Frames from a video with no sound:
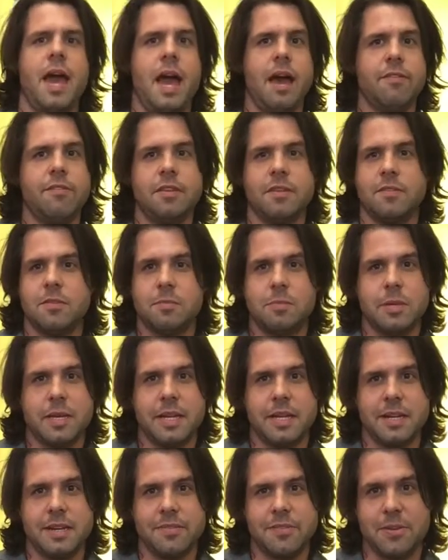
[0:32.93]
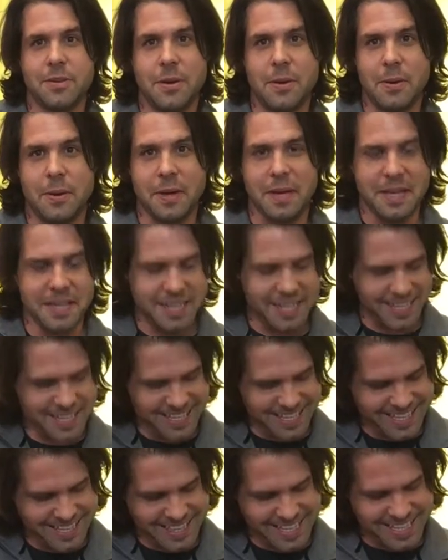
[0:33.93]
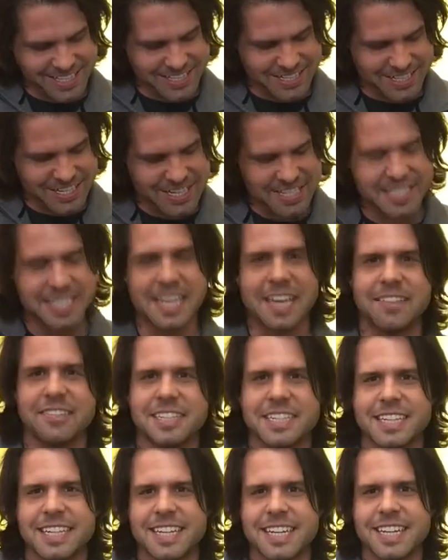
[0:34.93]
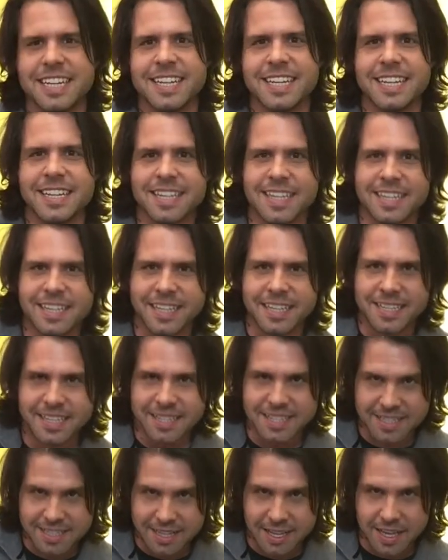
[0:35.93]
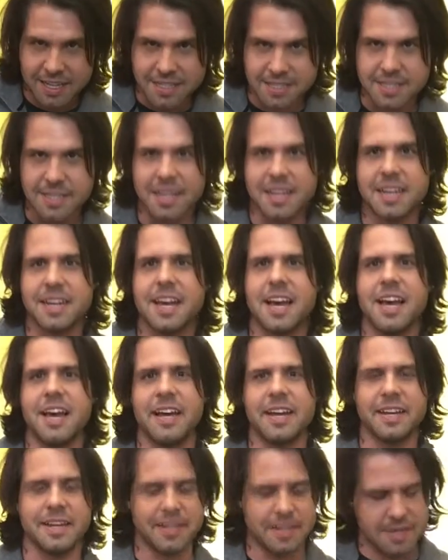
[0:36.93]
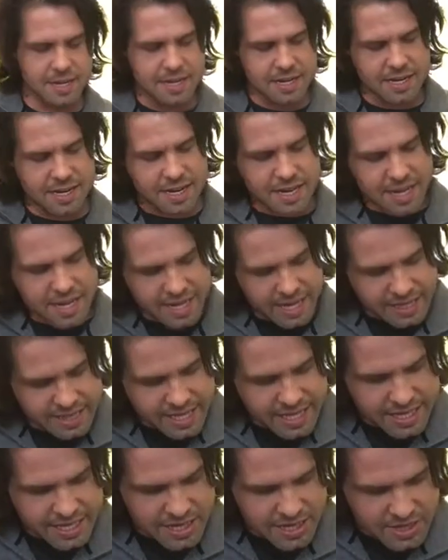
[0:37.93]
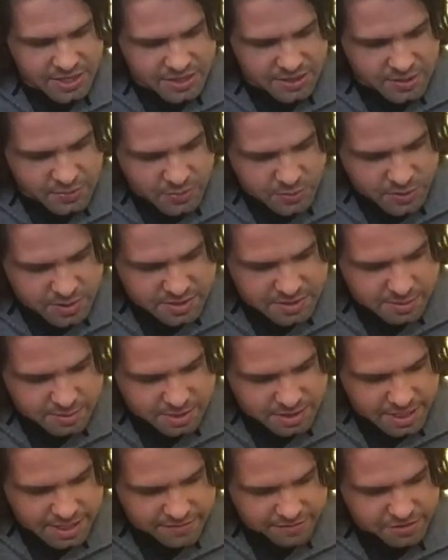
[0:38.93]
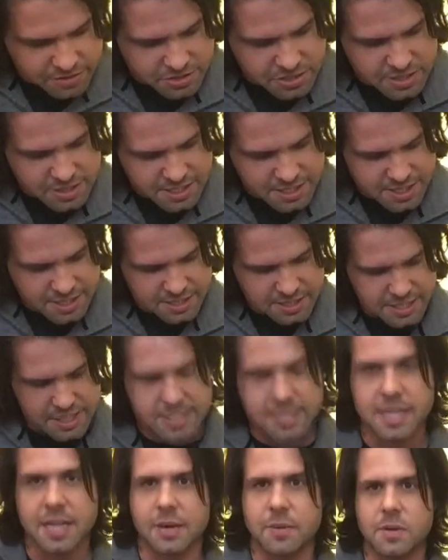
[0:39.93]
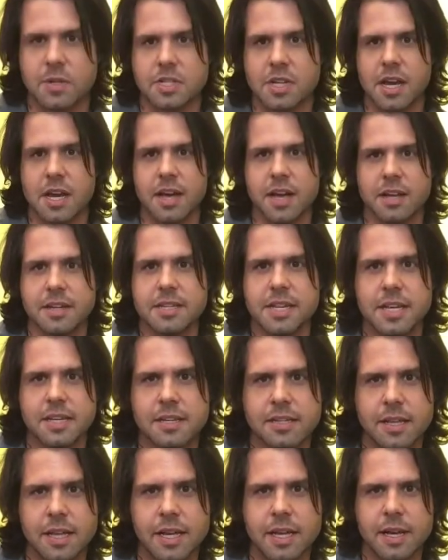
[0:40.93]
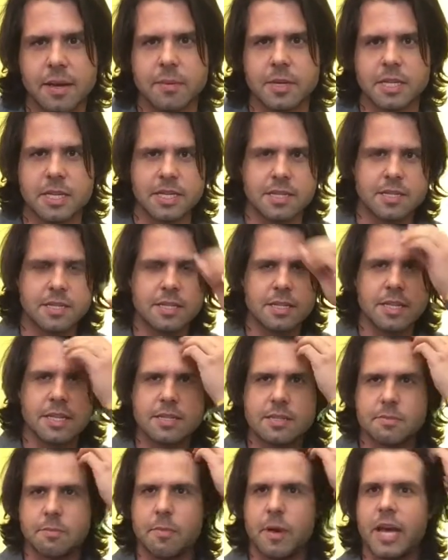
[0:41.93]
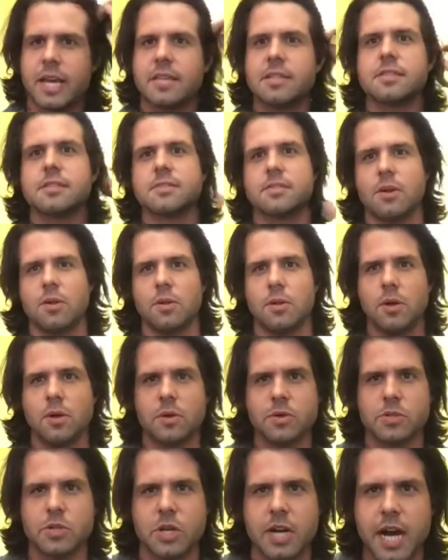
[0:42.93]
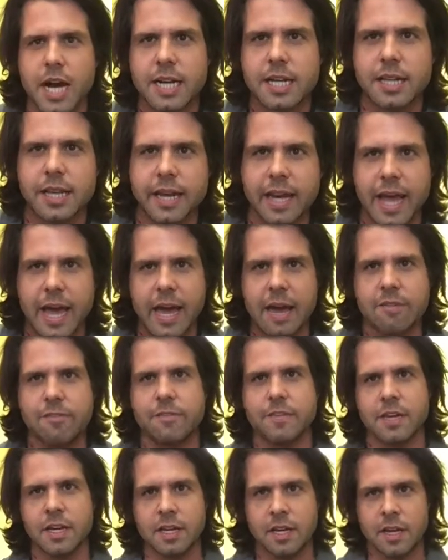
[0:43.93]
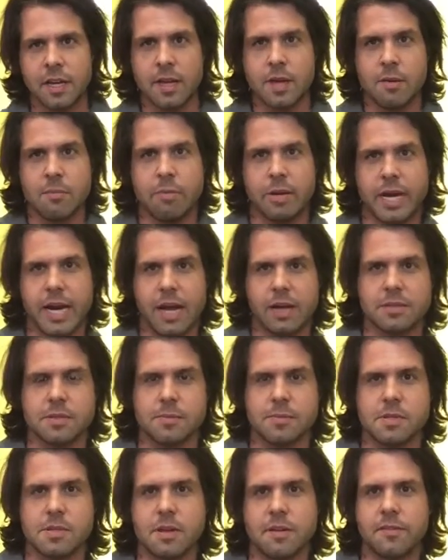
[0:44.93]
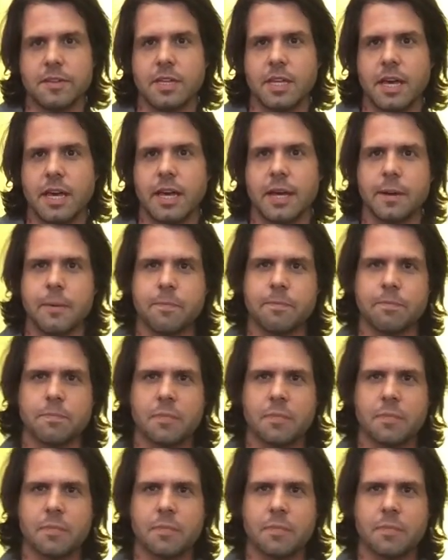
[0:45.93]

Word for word: Haven't even played a different note yet. And then G seven. D nine, and then in the some of the live versions he does this thing, which I, I tend to like. I mean, these these Mike solos are kind of like half pick out some stuff you like,